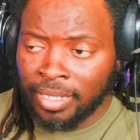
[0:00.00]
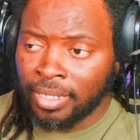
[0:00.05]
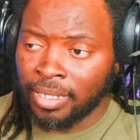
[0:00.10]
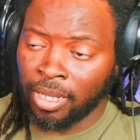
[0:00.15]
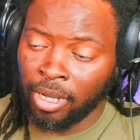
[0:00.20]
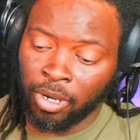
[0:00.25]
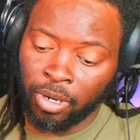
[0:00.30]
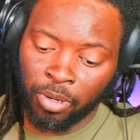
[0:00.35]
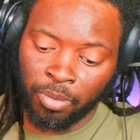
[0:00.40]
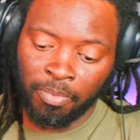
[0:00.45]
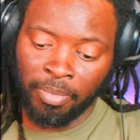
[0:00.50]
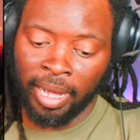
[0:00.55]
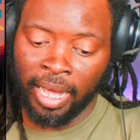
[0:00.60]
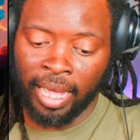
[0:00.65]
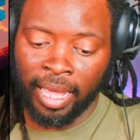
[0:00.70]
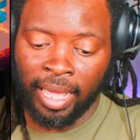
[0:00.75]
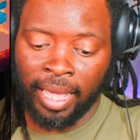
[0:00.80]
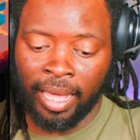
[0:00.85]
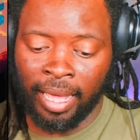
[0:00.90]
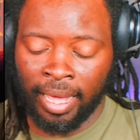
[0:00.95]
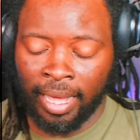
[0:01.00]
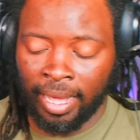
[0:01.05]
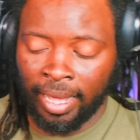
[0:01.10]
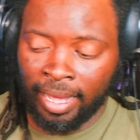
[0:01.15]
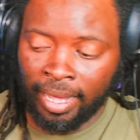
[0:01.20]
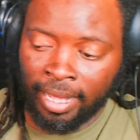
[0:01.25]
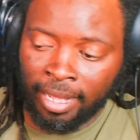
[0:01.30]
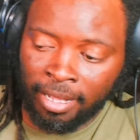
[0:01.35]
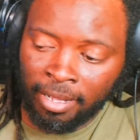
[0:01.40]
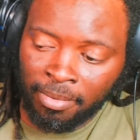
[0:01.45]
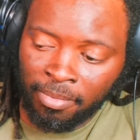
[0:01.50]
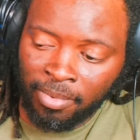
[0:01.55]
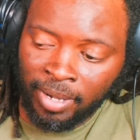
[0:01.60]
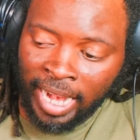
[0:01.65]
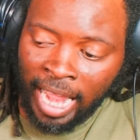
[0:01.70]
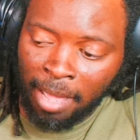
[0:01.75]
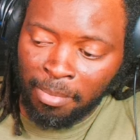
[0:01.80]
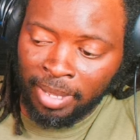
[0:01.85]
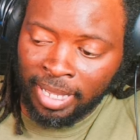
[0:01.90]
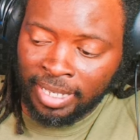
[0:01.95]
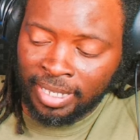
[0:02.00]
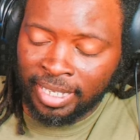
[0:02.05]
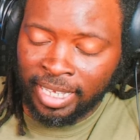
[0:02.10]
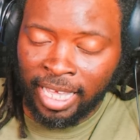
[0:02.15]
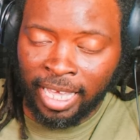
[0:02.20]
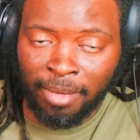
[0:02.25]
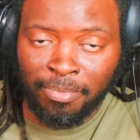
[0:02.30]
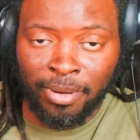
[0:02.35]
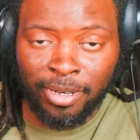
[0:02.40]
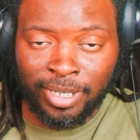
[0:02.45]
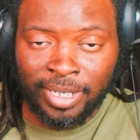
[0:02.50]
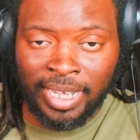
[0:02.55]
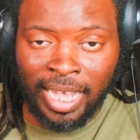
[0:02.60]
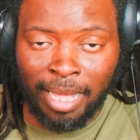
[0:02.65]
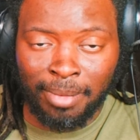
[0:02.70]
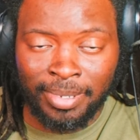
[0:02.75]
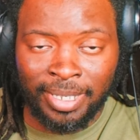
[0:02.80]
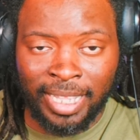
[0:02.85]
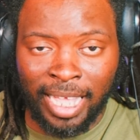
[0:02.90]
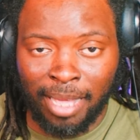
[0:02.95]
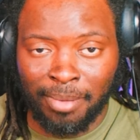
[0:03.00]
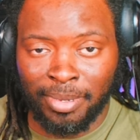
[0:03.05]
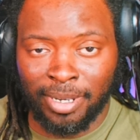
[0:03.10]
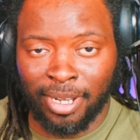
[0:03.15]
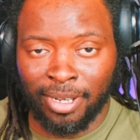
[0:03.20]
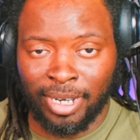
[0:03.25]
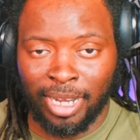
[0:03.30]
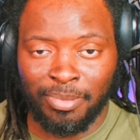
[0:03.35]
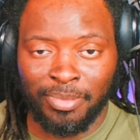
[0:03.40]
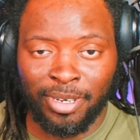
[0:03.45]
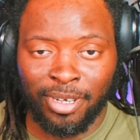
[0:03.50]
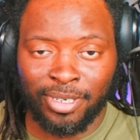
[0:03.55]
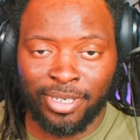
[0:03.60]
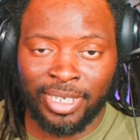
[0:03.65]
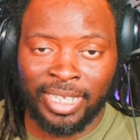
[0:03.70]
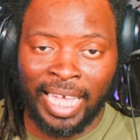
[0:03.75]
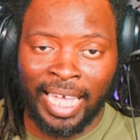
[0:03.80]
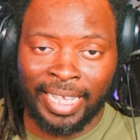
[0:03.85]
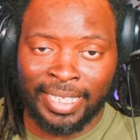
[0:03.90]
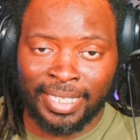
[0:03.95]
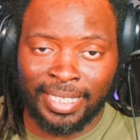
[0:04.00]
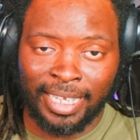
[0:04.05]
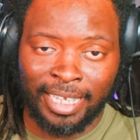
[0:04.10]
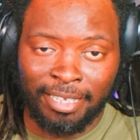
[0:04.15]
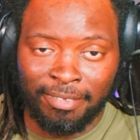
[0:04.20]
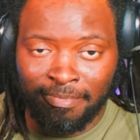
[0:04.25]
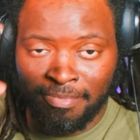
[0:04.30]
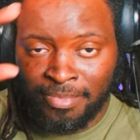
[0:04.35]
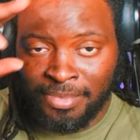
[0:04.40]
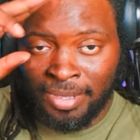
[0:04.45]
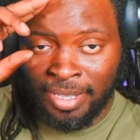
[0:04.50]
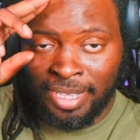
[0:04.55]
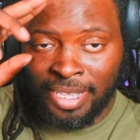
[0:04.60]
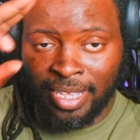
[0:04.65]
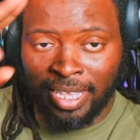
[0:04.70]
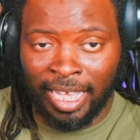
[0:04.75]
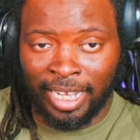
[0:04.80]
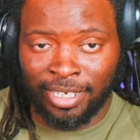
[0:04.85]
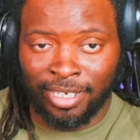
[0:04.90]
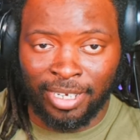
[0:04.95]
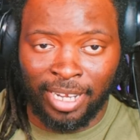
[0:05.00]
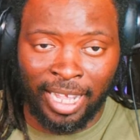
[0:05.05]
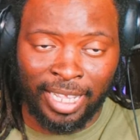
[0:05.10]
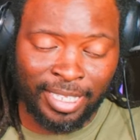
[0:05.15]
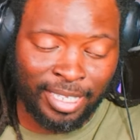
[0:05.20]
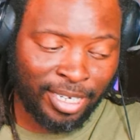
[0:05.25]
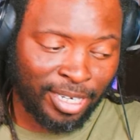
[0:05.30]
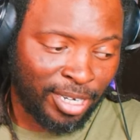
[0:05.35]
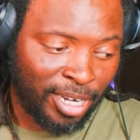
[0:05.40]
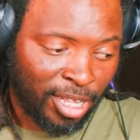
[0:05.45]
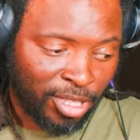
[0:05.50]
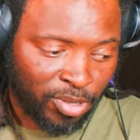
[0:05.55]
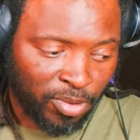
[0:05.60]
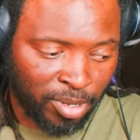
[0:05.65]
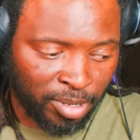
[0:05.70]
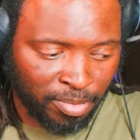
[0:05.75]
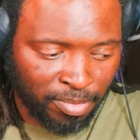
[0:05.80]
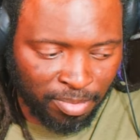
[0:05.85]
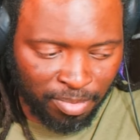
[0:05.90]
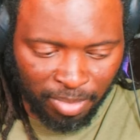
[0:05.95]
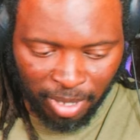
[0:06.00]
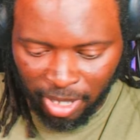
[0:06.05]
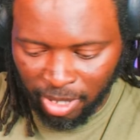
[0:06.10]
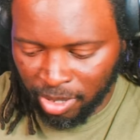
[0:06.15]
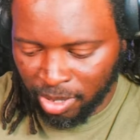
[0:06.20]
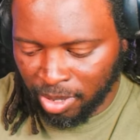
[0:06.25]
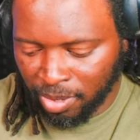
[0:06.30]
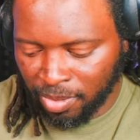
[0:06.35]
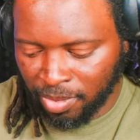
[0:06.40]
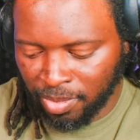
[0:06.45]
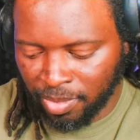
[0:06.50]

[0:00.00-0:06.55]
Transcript: So, but uh, with that being said, post your comments down below. Let me know what you guys think. Catch you guys in another one. Peace.